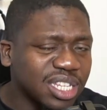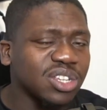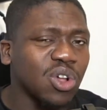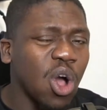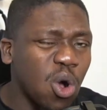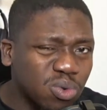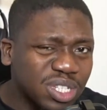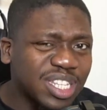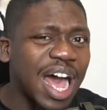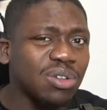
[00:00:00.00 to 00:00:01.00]
go
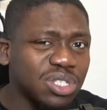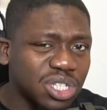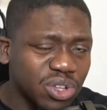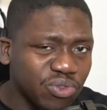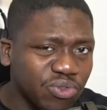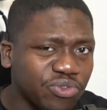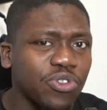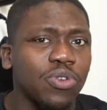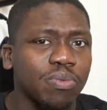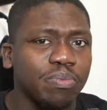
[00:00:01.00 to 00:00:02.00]
down to the
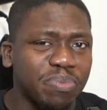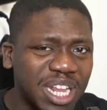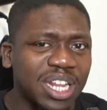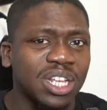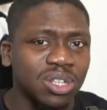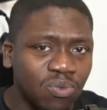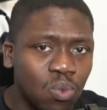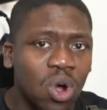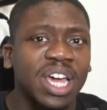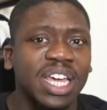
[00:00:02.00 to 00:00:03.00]
root pillars of
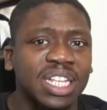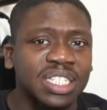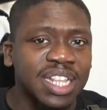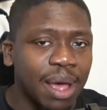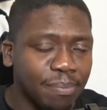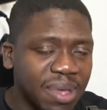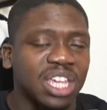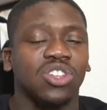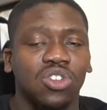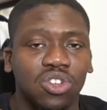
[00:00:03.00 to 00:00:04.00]
what it is that make
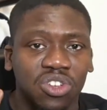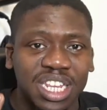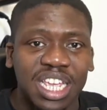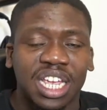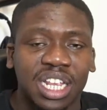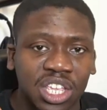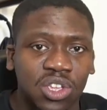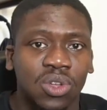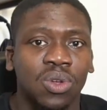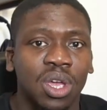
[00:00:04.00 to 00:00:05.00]
you uniquely
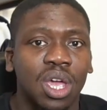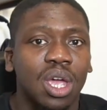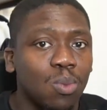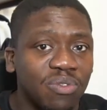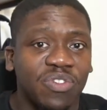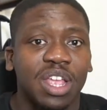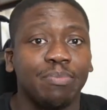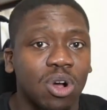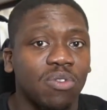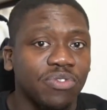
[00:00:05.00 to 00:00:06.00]
you within
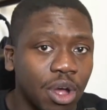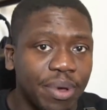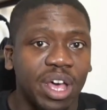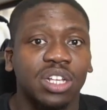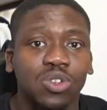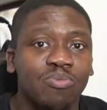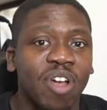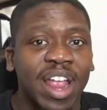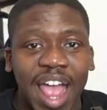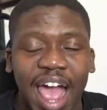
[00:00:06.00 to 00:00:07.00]
both your personal
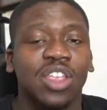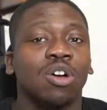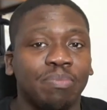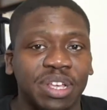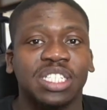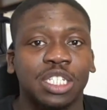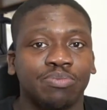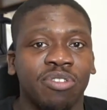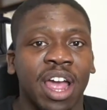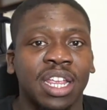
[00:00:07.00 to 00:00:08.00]
brand and your business
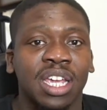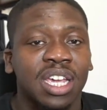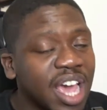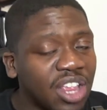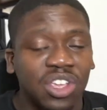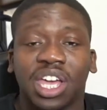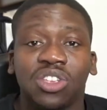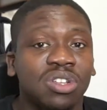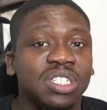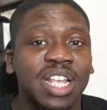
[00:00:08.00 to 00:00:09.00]
brand, and you can
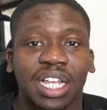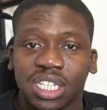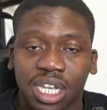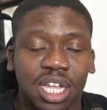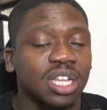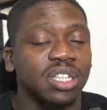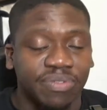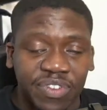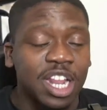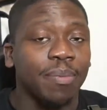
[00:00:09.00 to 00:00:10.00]
use that to
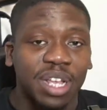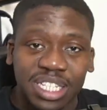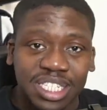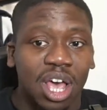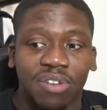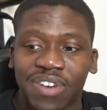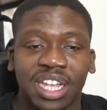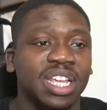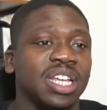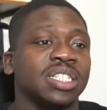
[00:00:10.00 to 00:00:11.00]
develop a set of
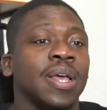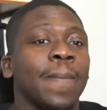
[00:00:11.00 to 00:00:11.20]
ideas.